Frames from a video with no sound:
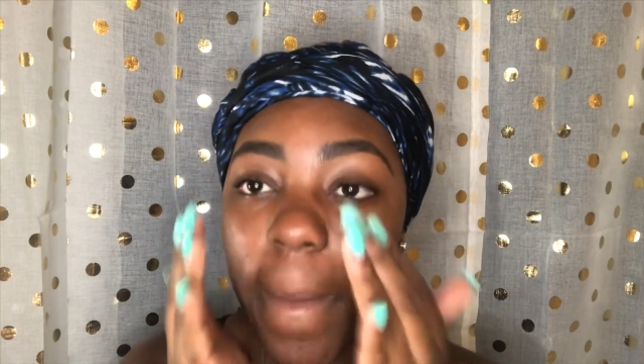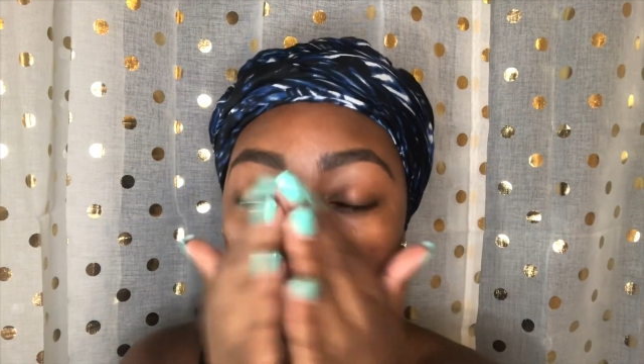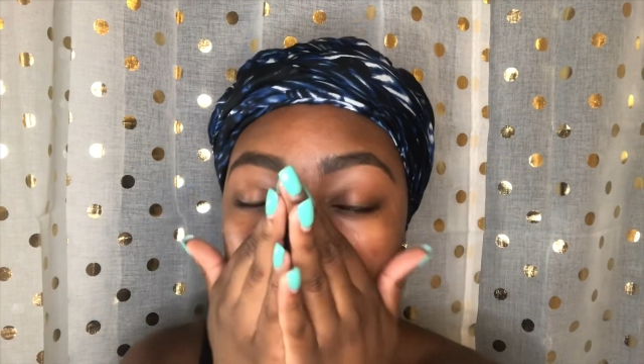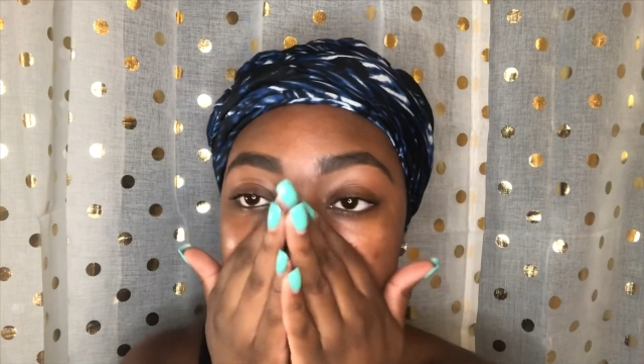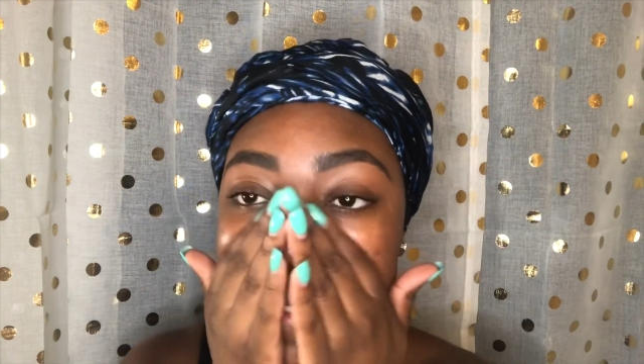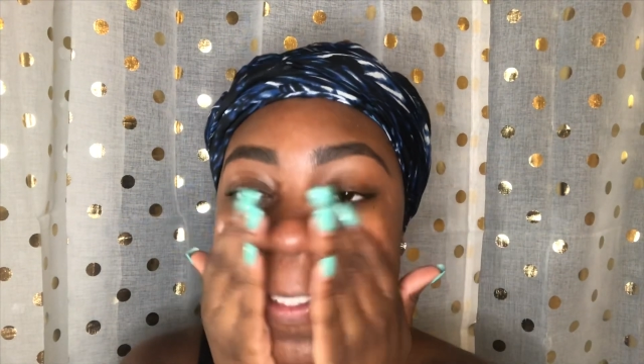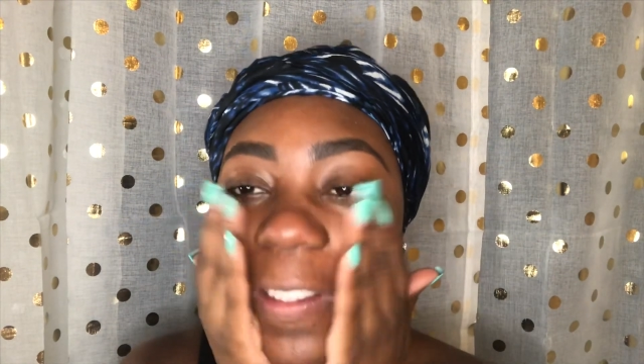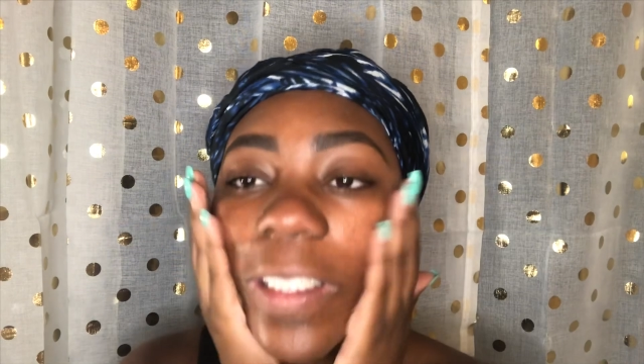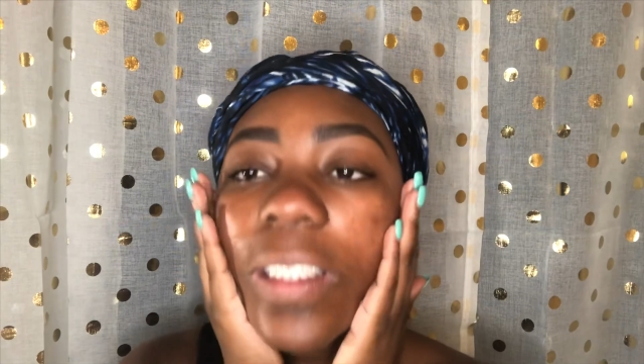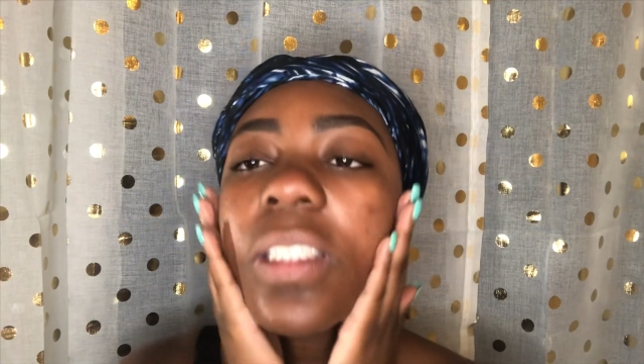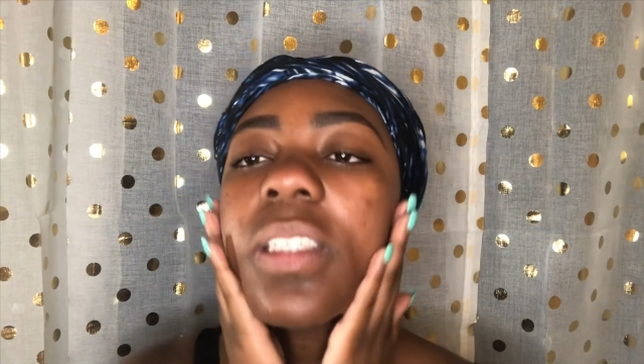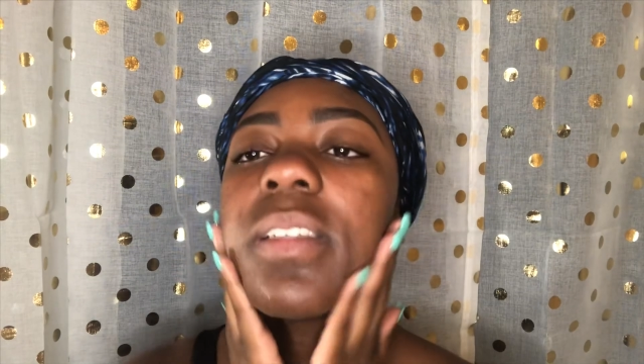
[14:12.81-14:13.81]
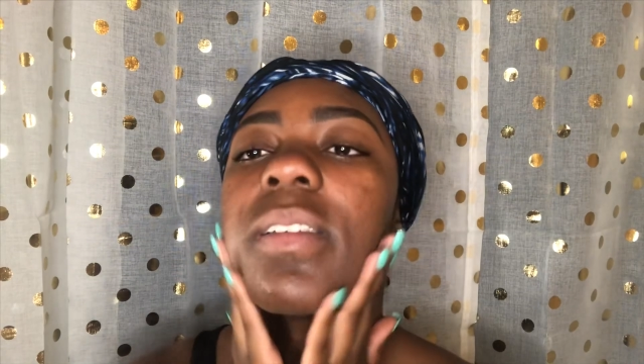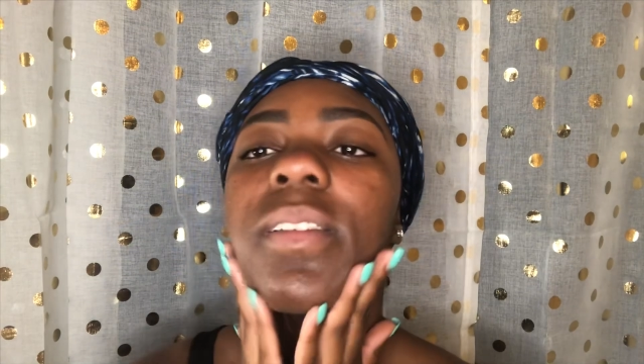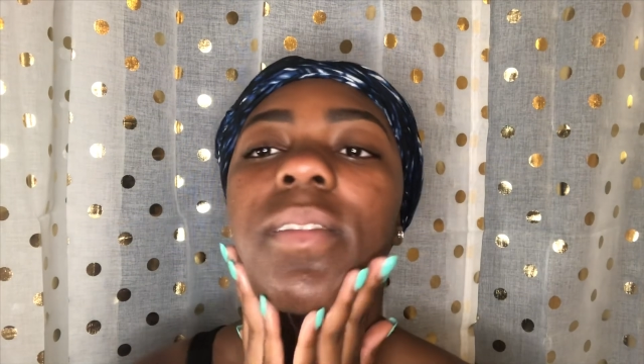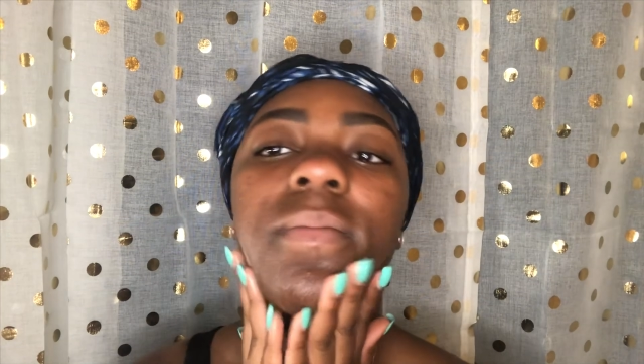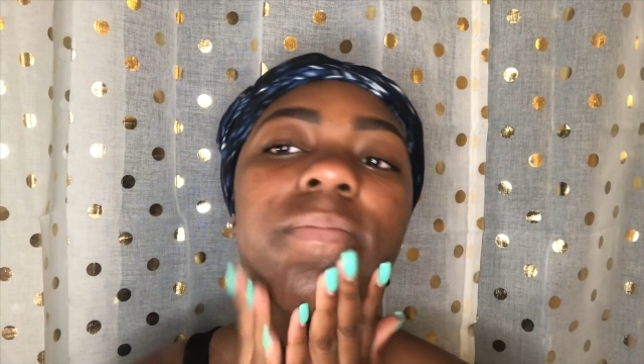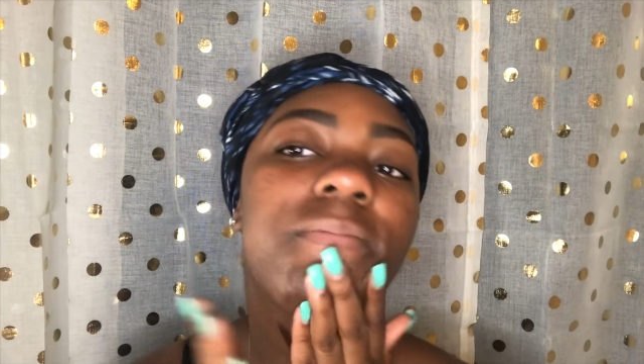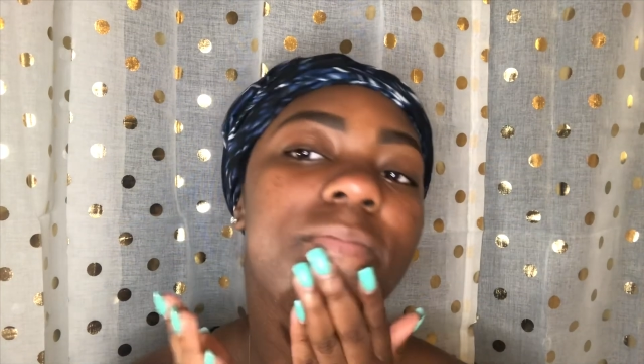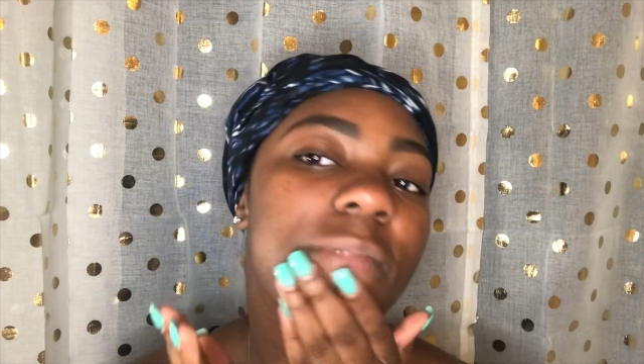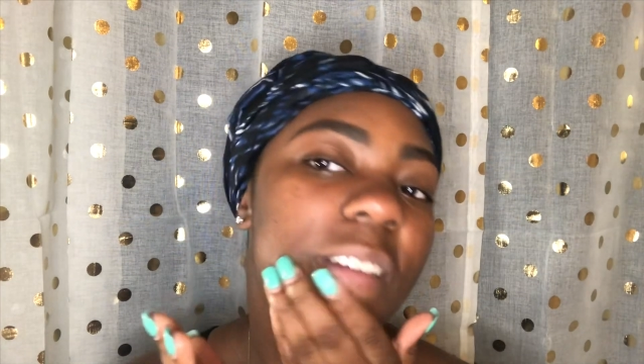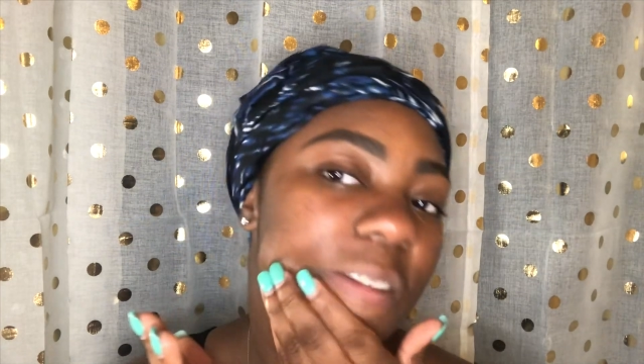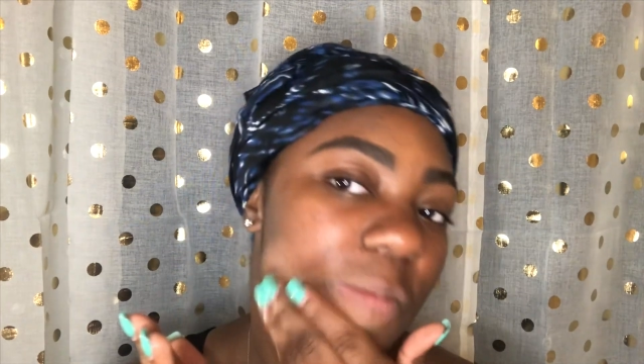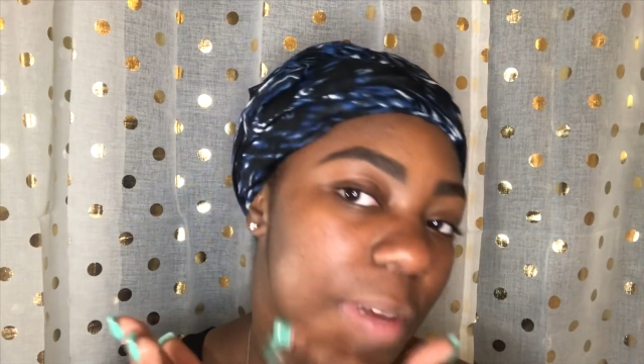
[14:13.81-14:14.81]
to just
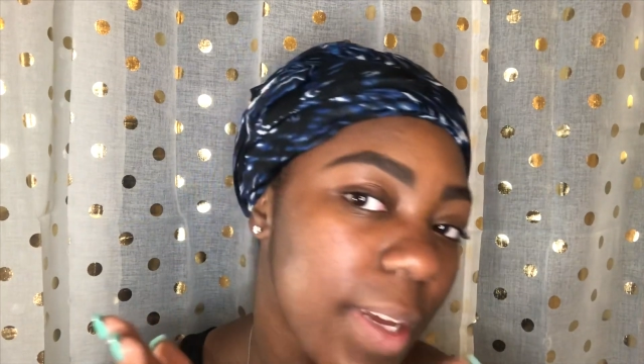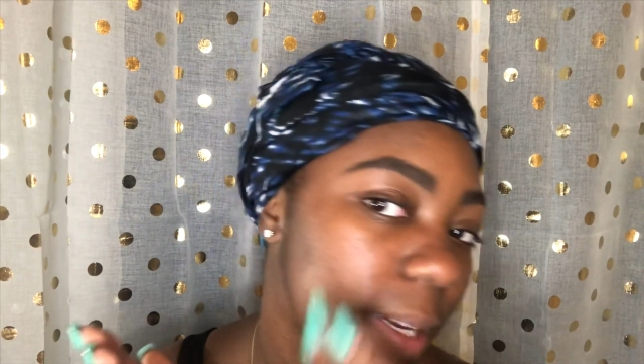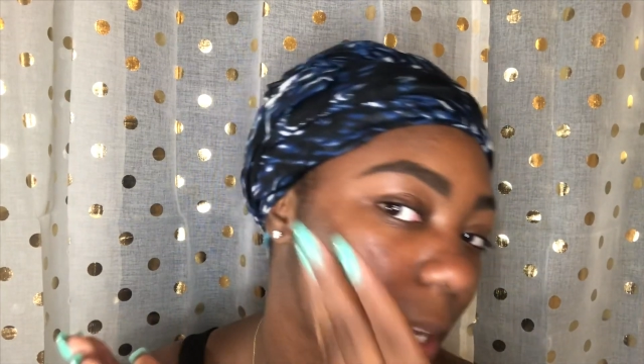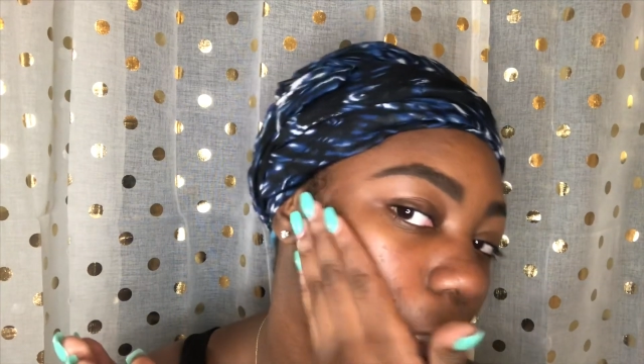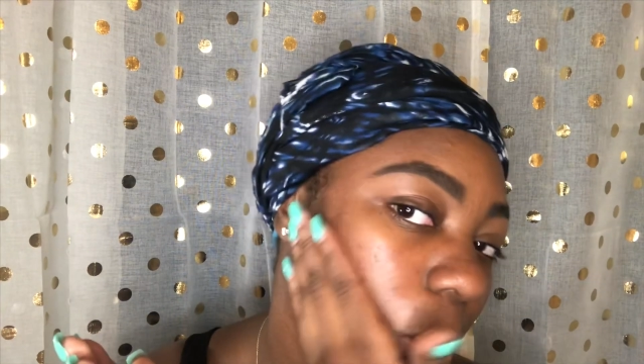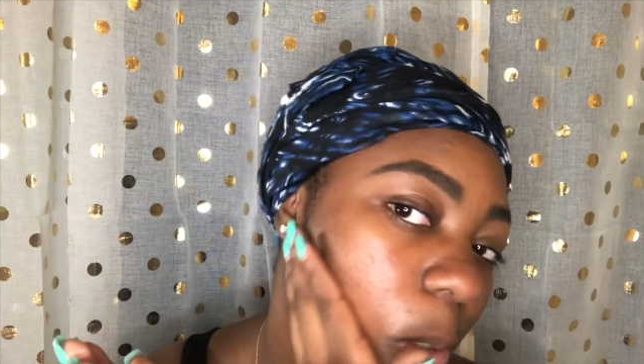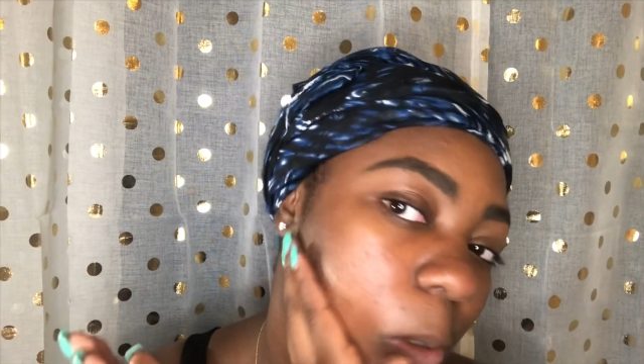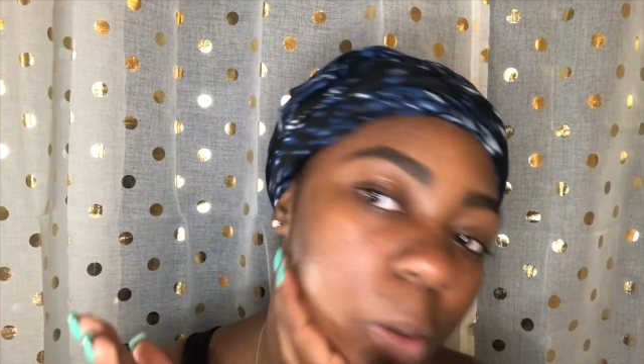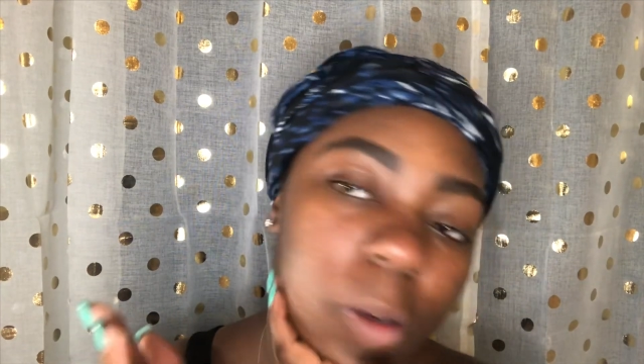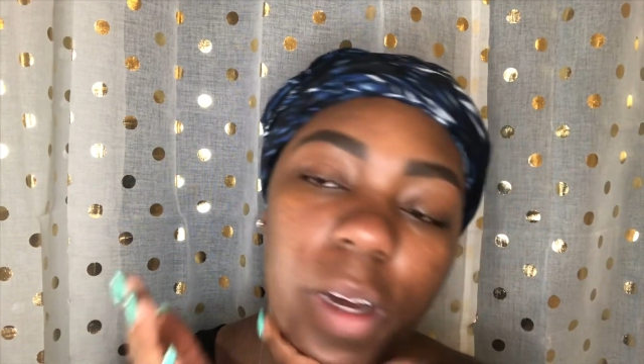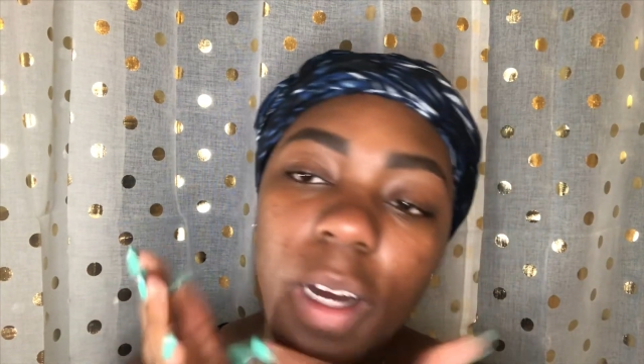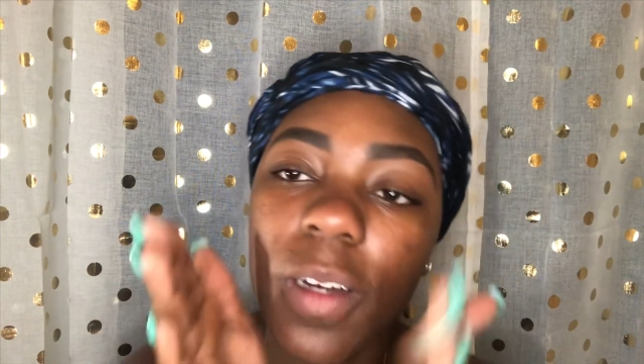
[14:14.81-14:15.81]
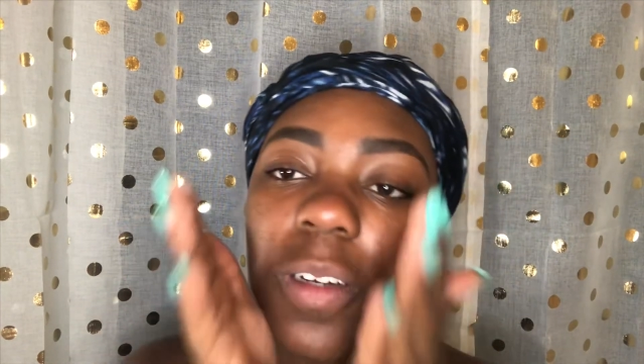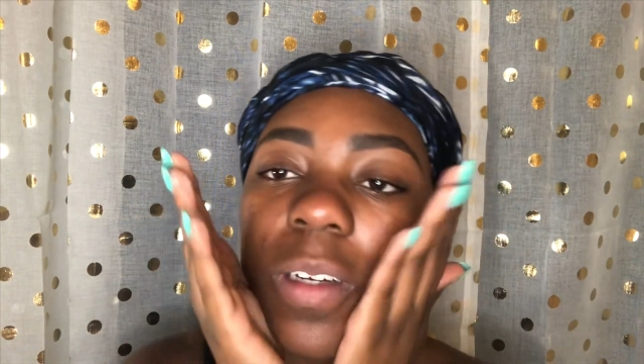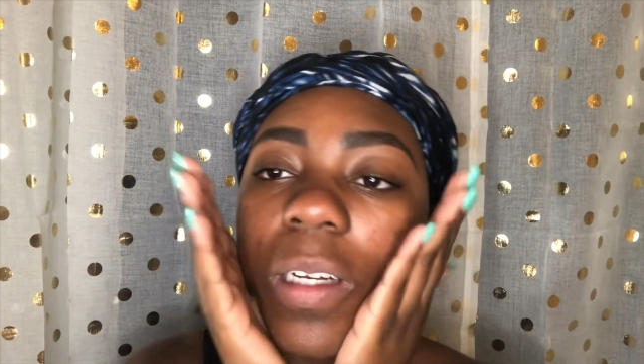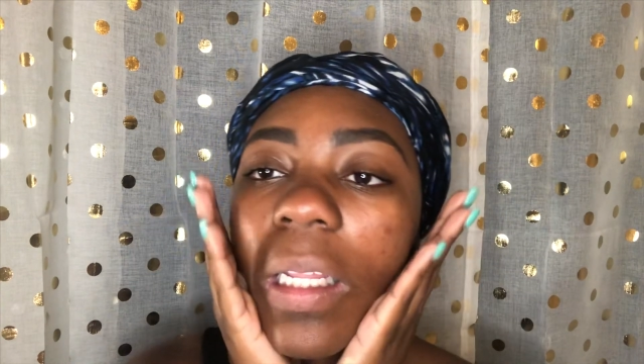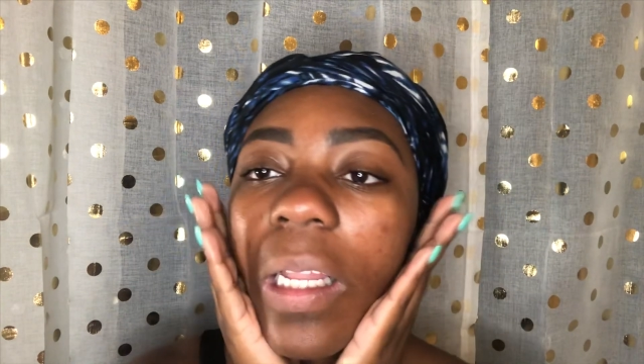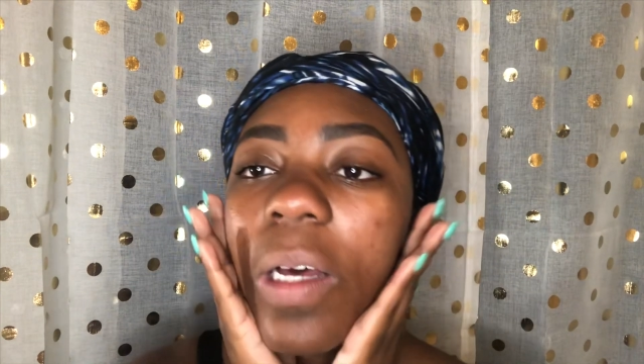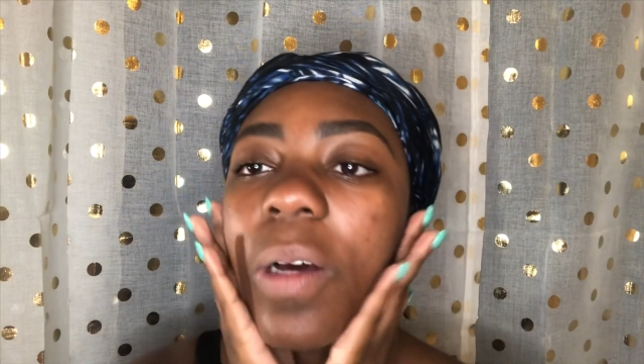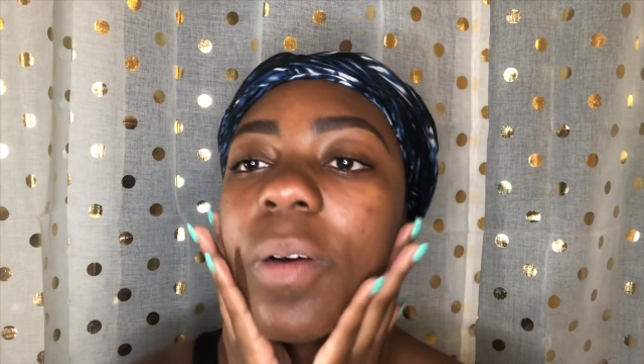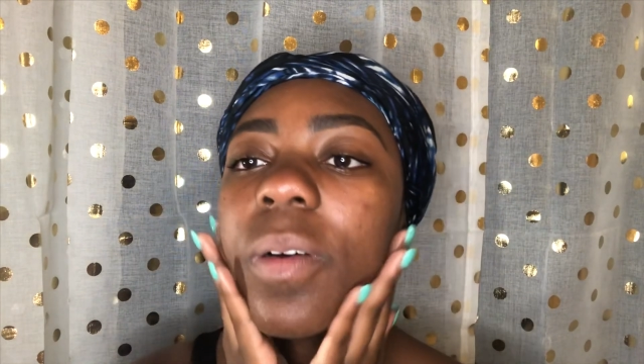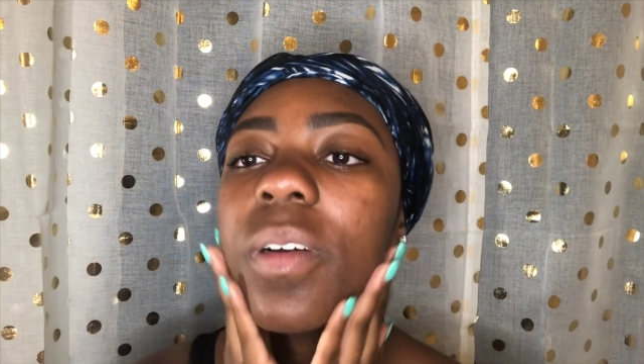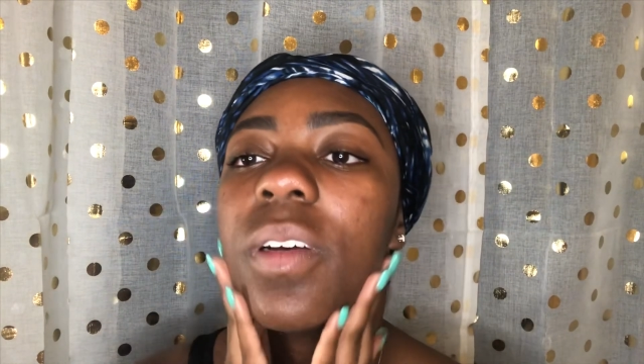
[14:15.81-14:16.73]
give me a nice little underglow.